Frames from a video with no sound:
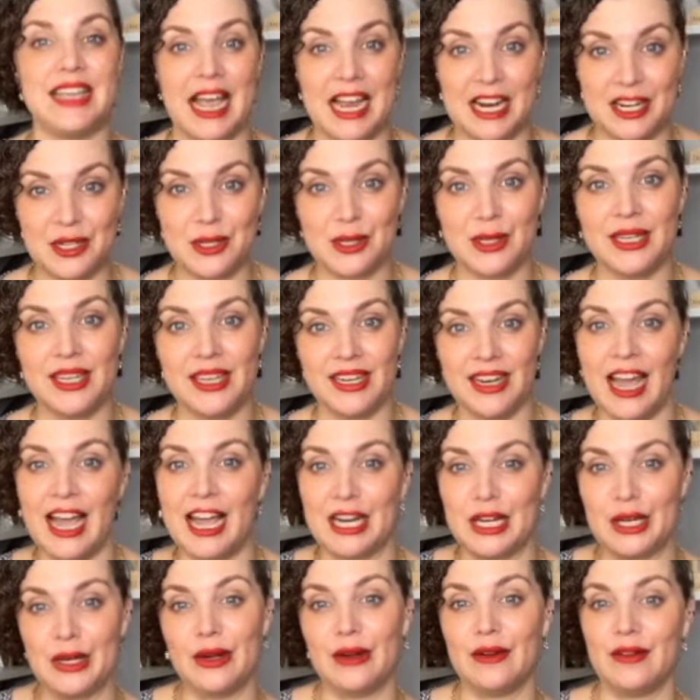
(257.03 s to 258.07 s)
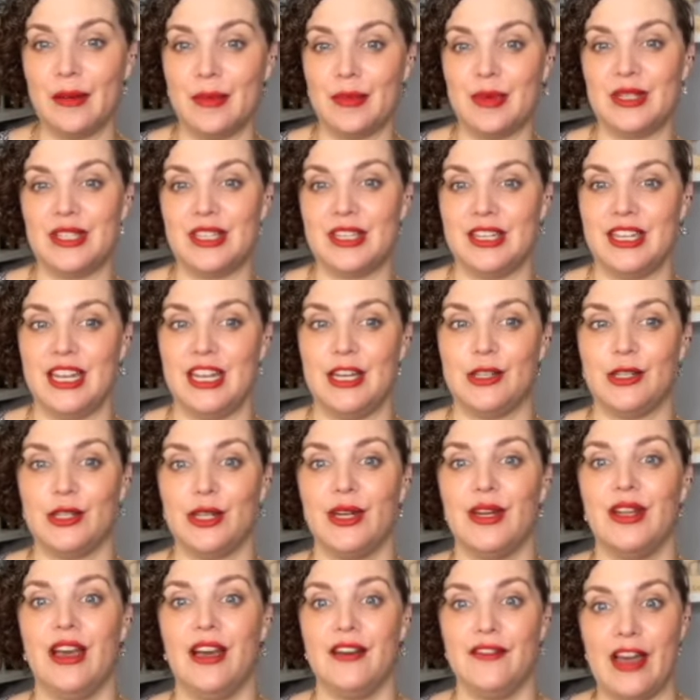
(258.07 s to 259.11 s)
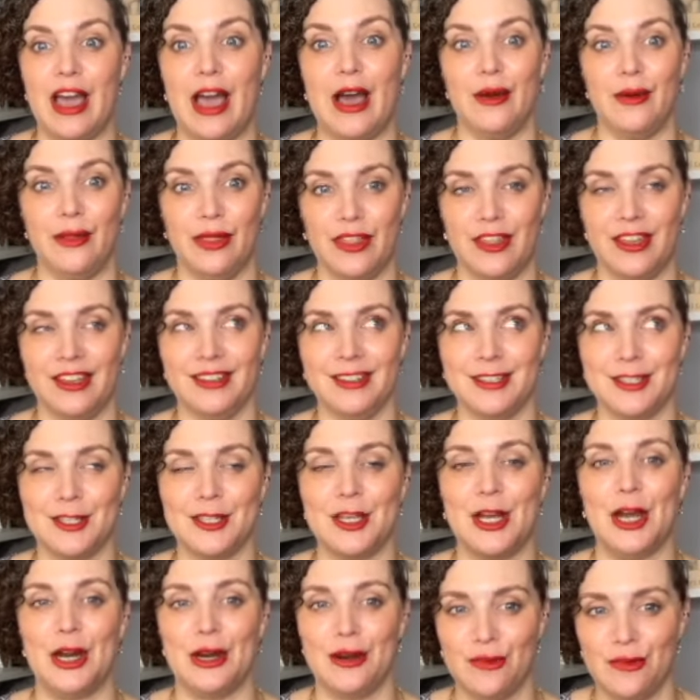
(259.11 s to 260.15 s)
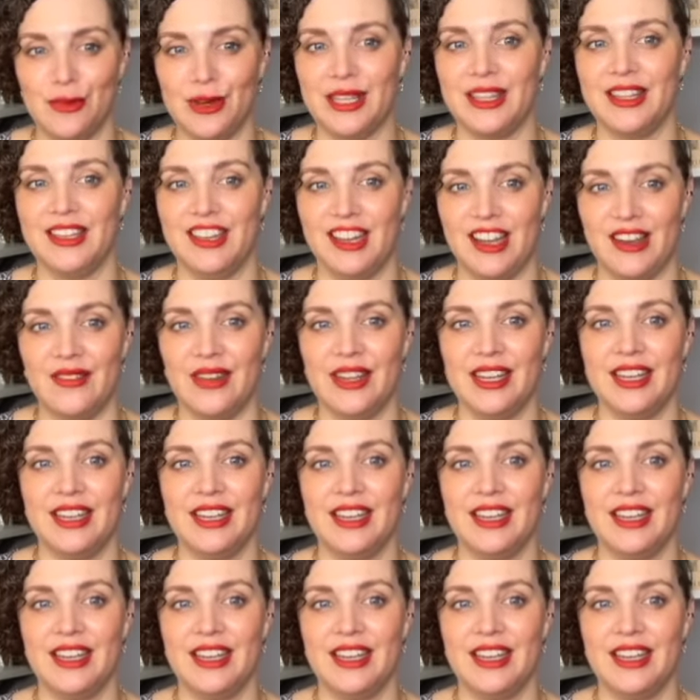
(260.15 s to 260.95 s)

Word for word: actually an accurate representation of how things are really going.